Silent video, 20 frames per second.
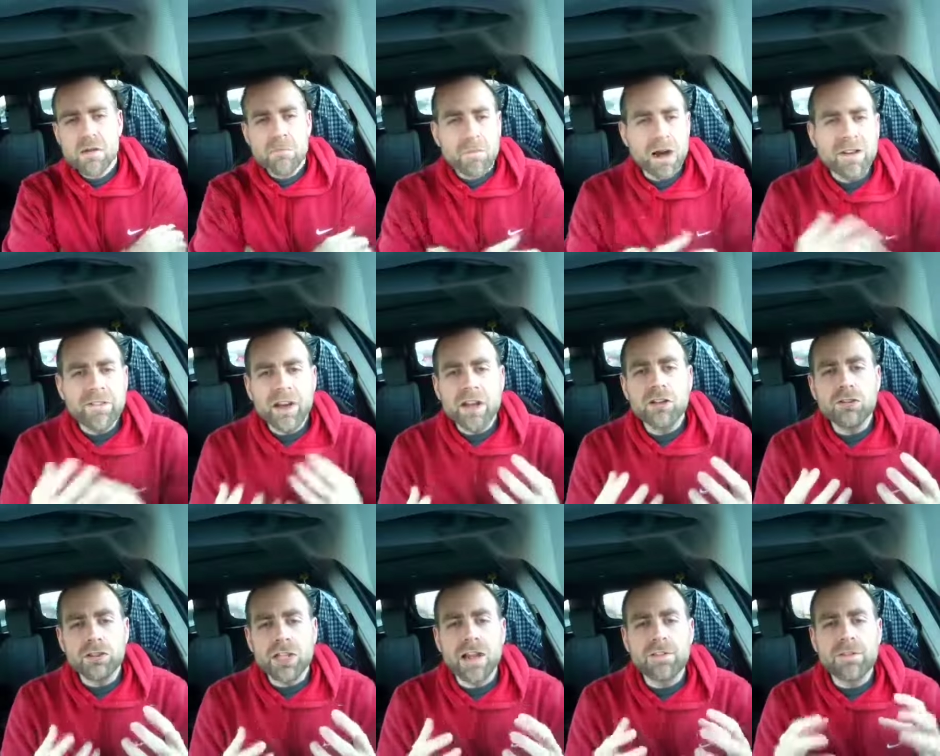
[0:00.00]
My
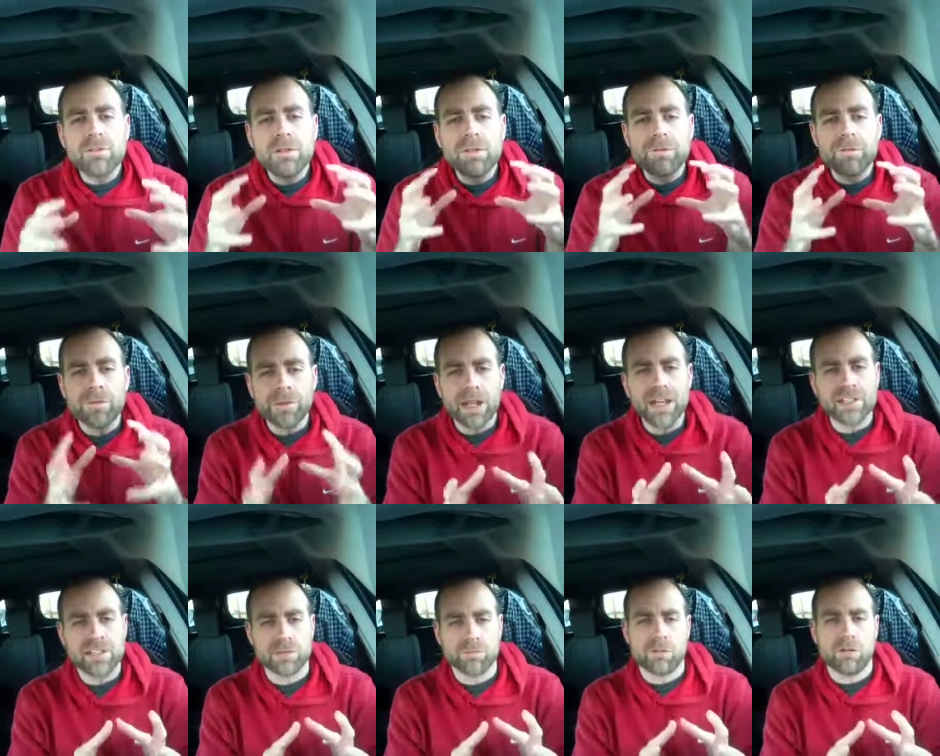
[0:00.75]
values have to be
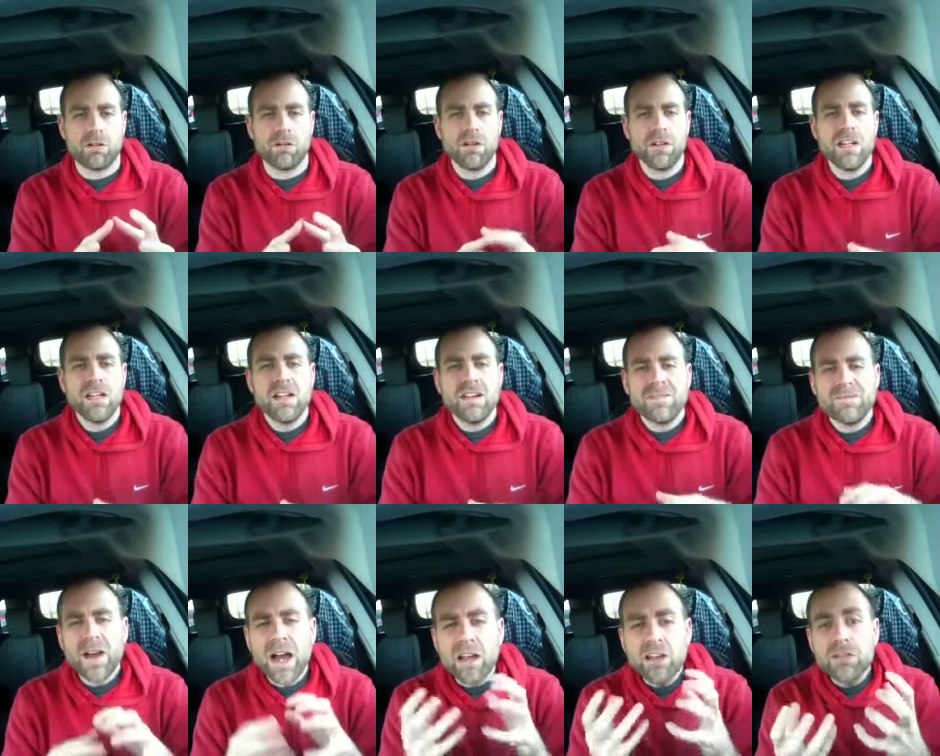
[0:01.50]
flexible.
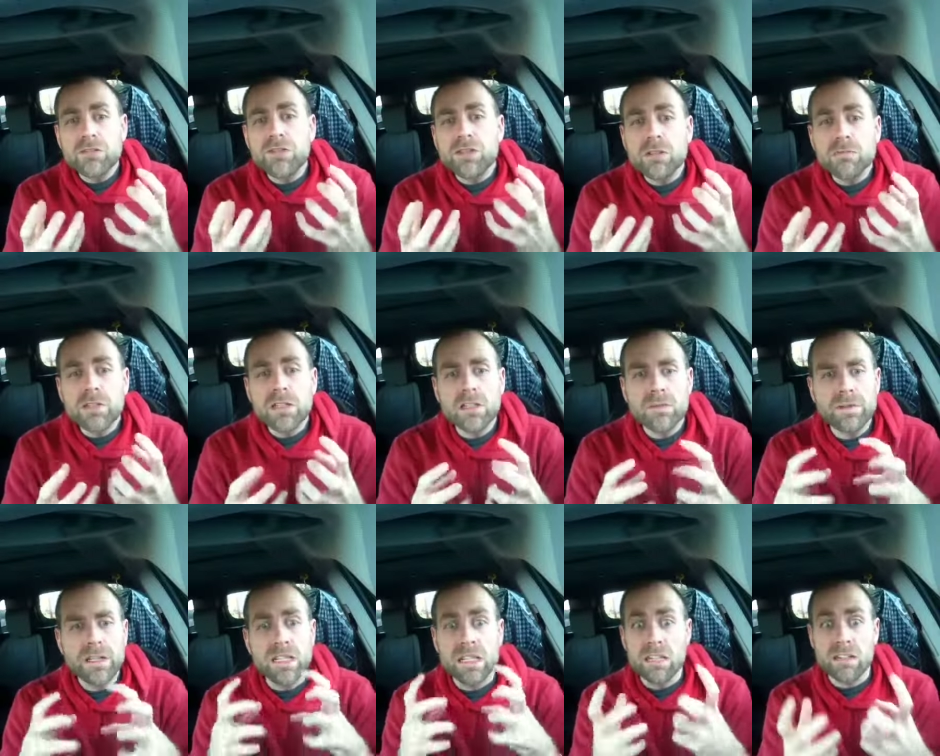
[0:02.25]
Value is something to
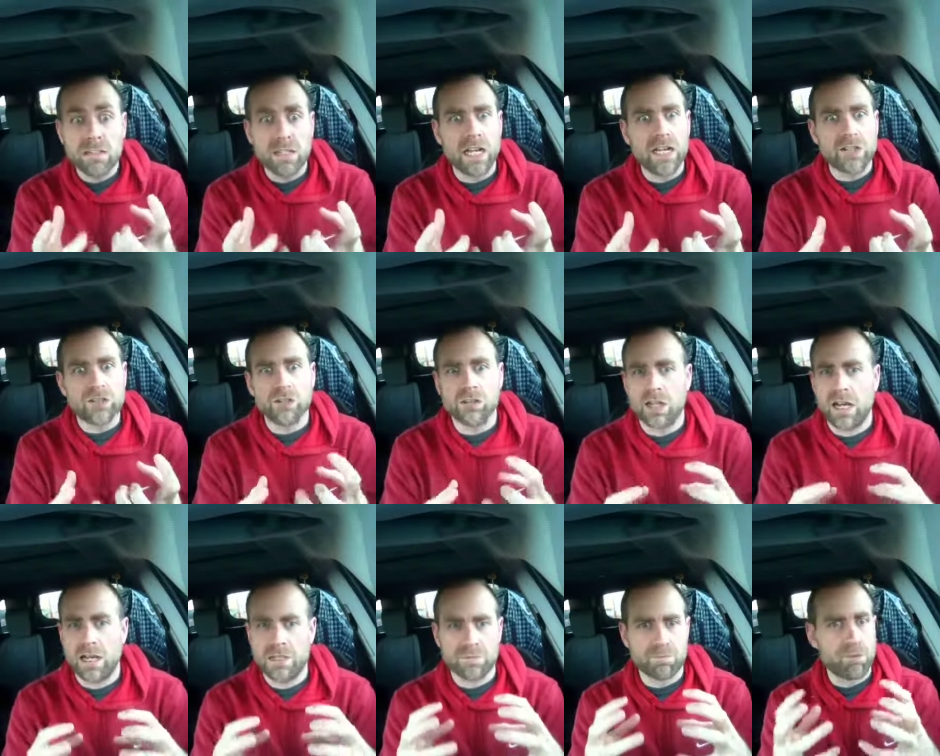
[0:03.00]
be
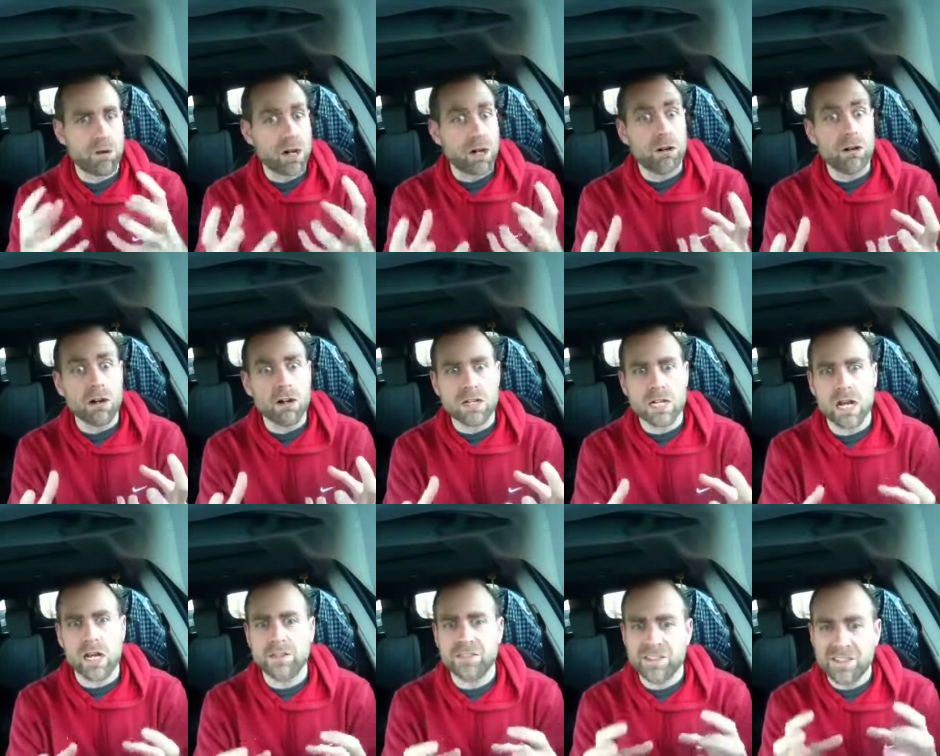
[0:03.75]
contextualized,
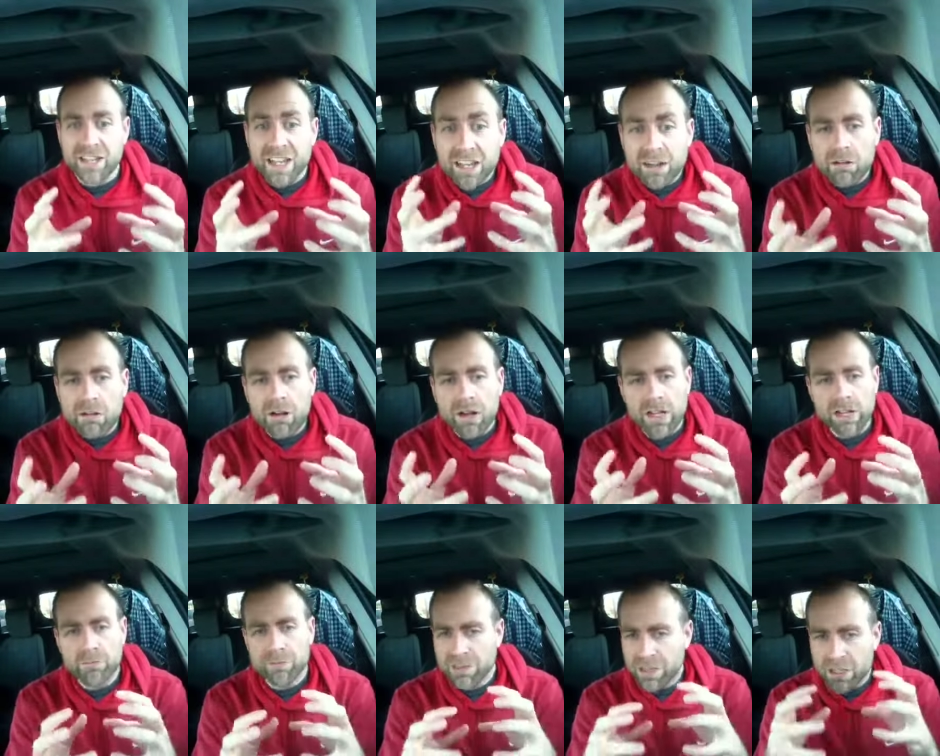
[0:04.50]
prioritized, and
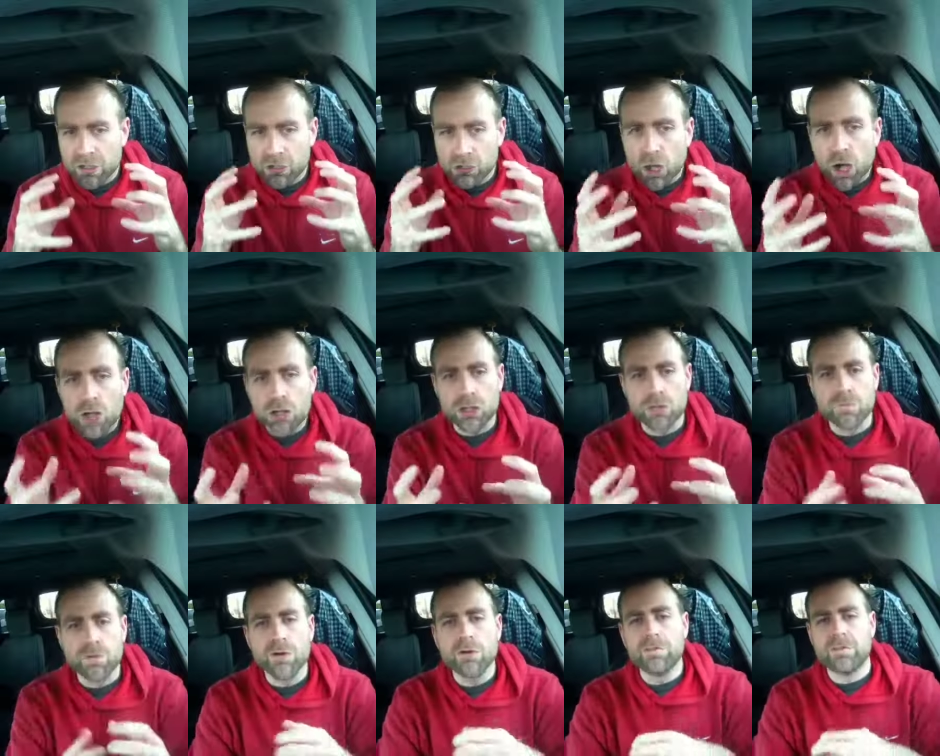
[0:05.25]
integrated within a
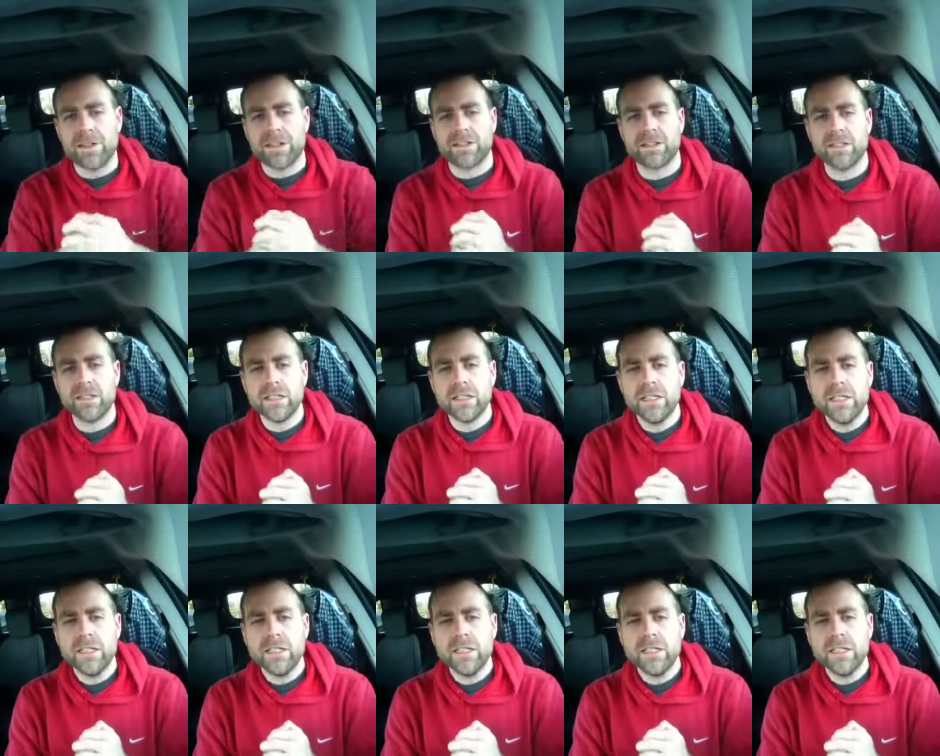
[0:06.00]
larger movement.